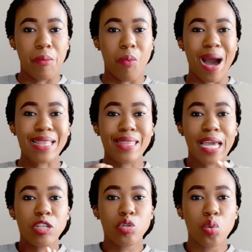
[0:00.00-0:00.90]
what they
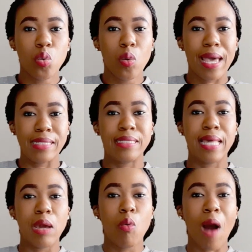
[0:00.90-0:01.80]
do is
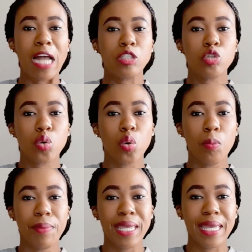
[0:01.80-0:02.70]
they want to
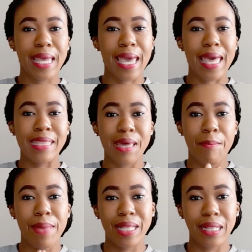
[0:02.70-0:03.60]
be in the
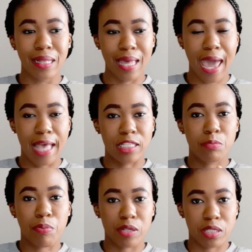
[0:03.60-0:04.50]
middle as
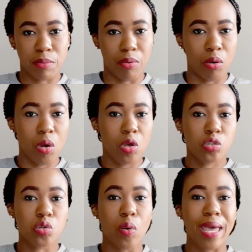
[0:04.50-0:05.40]
possible.
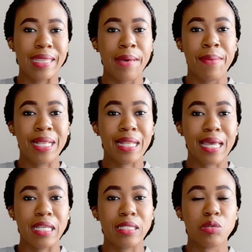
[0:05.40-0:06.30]
So in the middle,
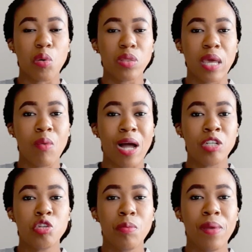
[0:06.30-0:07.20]
so they
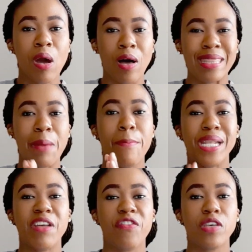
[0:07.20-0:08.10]
want to be on the
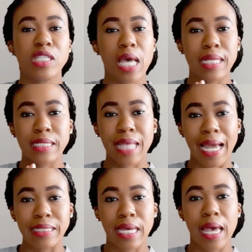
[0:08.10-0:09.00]
beneficial
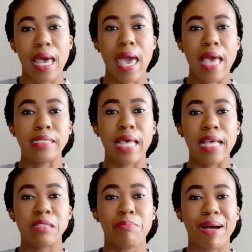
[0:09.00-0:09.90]
side
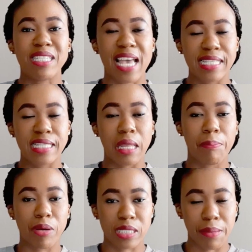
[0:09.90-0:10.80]
as much as they
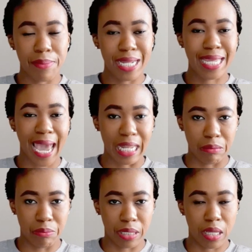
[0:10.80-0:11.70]
possibly
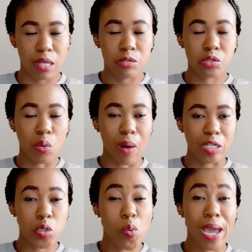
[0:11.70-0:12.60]
can be. So what
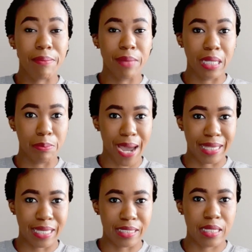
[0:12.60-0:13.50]
do I mean by
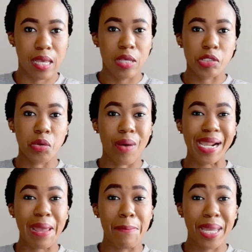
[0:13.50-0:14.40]
this? So what
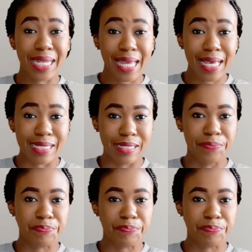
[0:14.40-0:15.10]
I mean is,